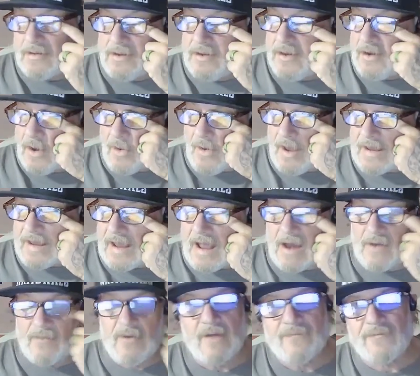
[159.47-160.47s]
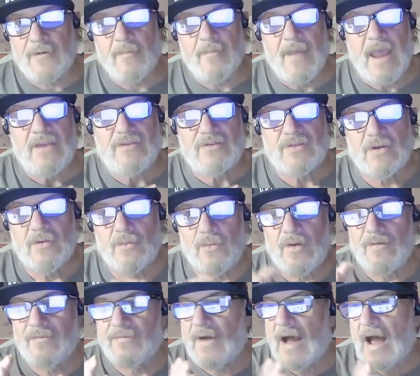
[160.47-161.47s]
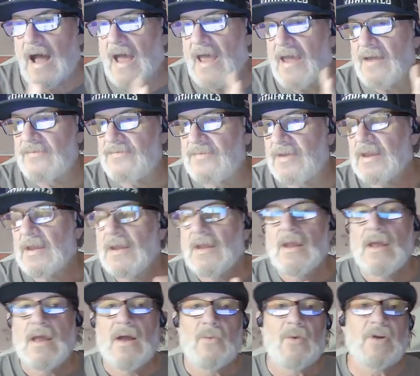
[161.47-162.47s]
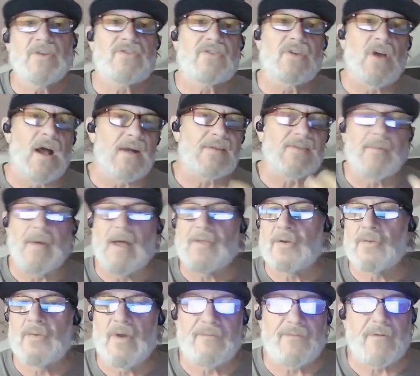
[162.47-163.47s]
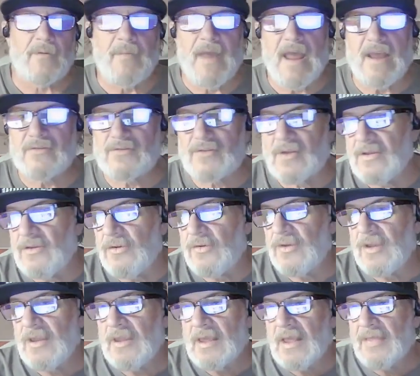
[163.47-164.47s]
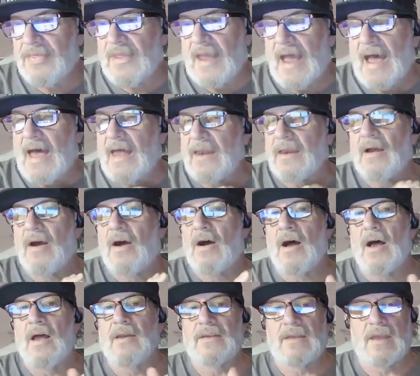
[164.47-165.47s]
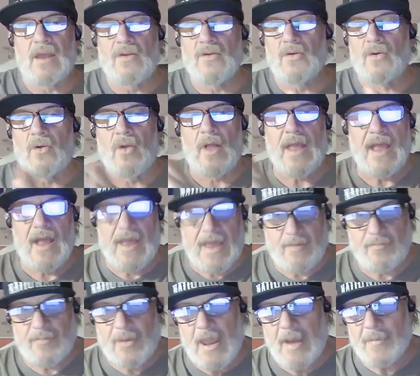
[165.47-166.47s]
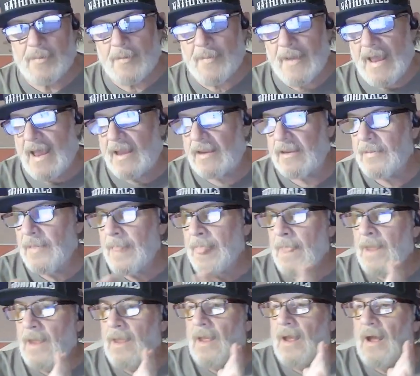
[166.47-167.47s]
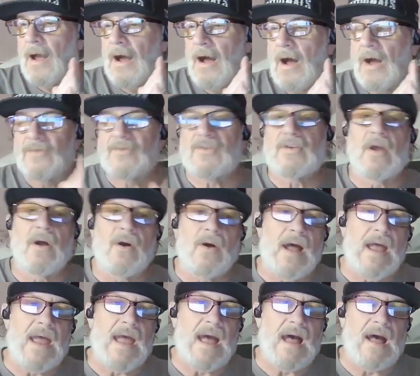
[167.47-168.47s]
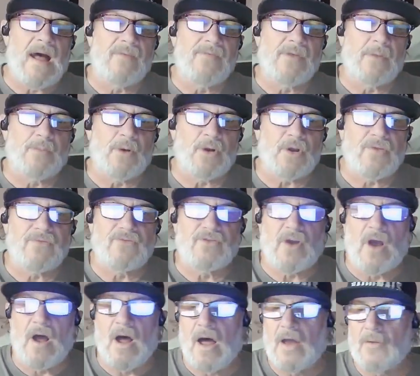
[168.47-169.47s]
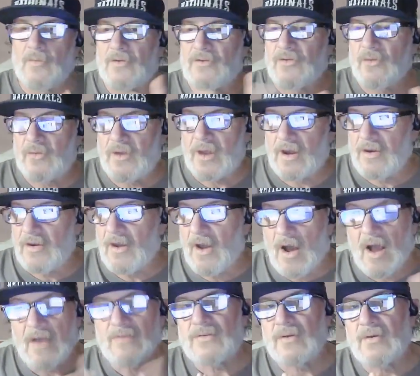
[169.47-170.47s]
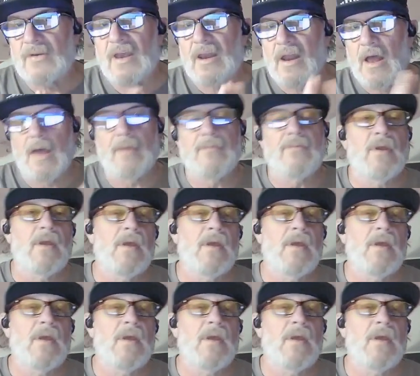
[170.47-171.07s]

You know, I got Reformation Revived, which talks about the Reformation. You can get that on Kindle and paperback. Also, I have the Book of John, which you can also get on